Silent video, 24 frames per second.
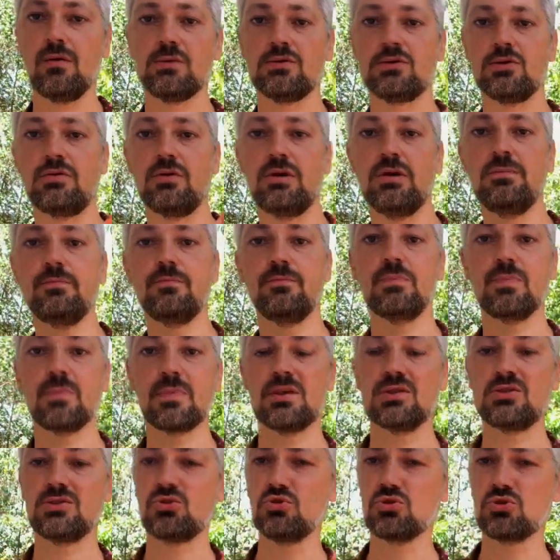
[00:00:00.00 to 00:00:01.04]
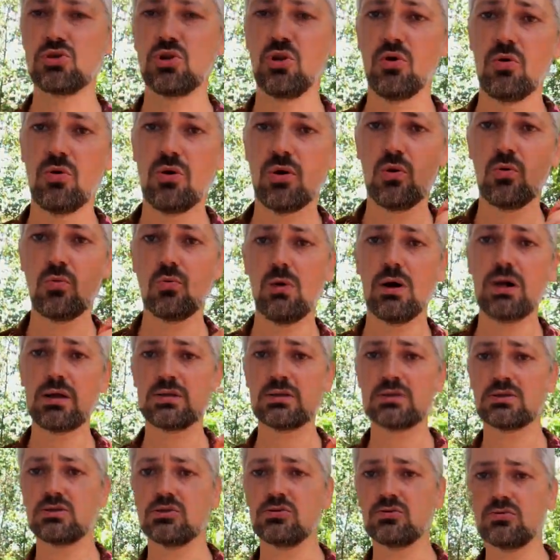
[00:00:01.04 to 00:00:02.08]
Sorry, too slow. One,
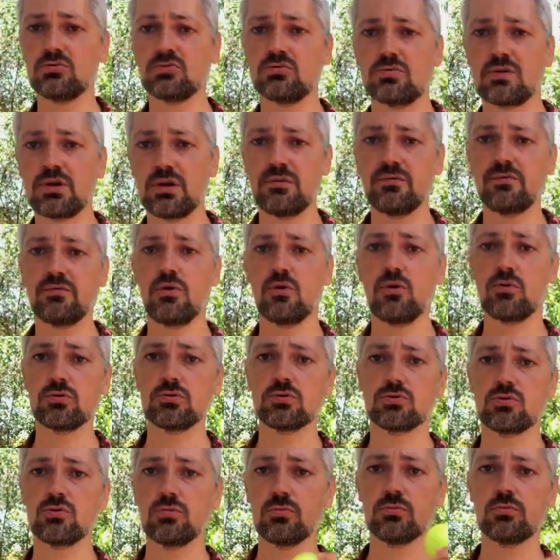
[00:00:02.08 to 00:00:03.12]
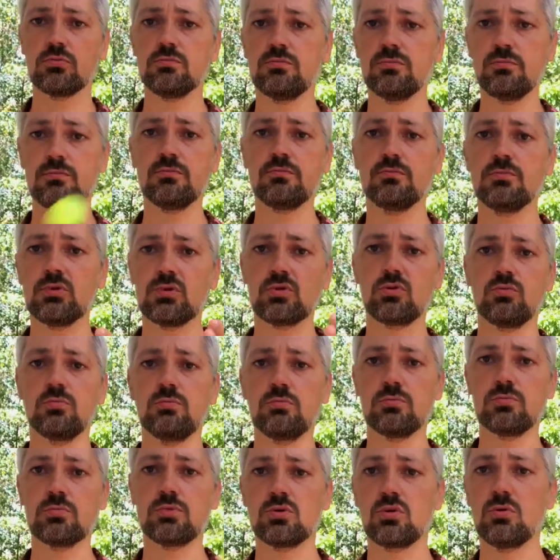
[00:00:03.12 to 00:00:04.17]
two, three, four. Tum, mm, mm tum,
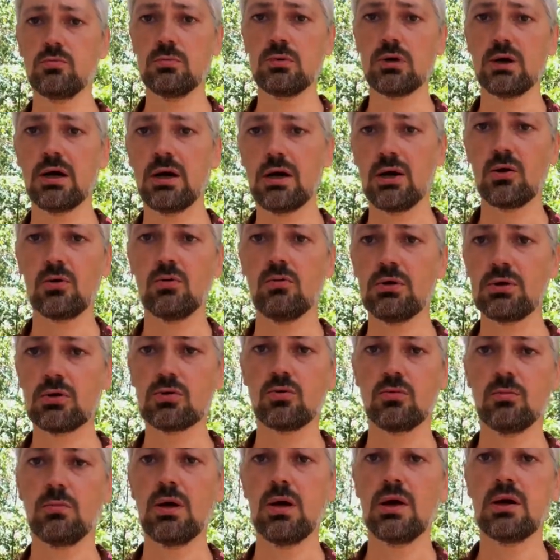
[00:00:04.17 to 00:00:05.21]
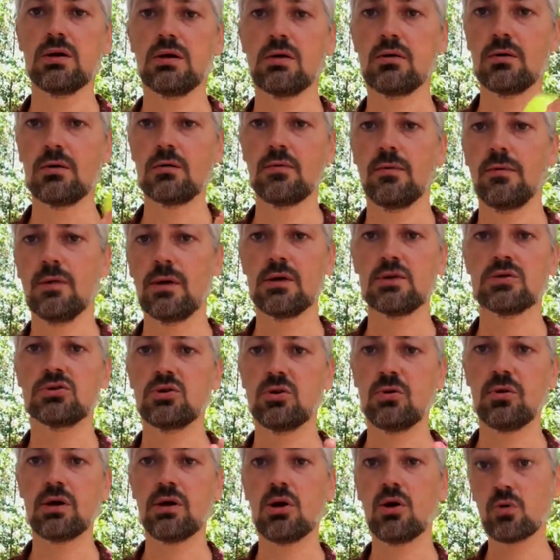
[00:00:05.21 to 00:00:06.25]
tum, ah, tum. So
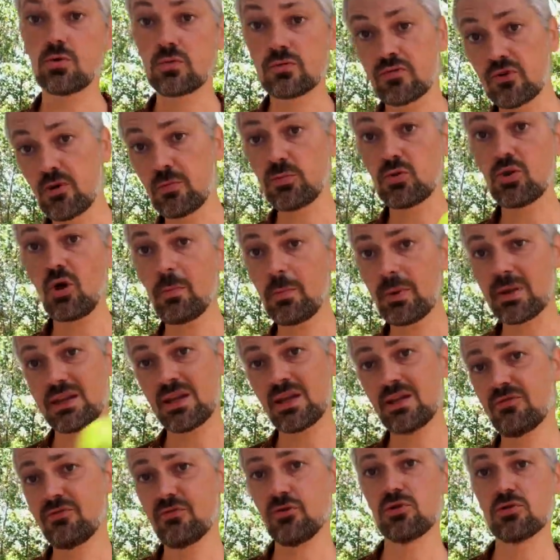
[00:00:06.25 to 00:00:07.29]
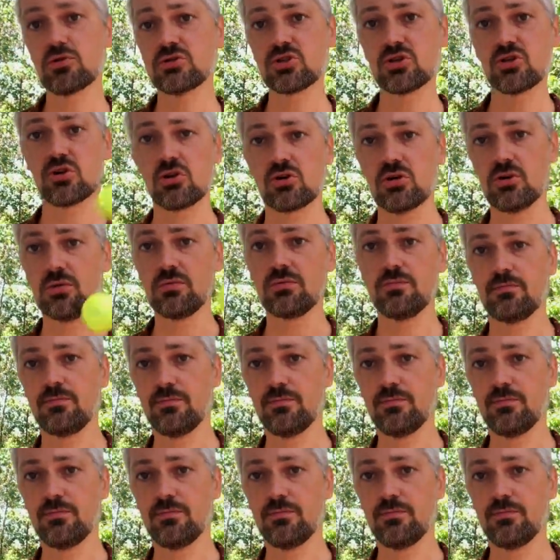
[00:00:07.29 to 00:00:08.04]
I go from top and then full circle.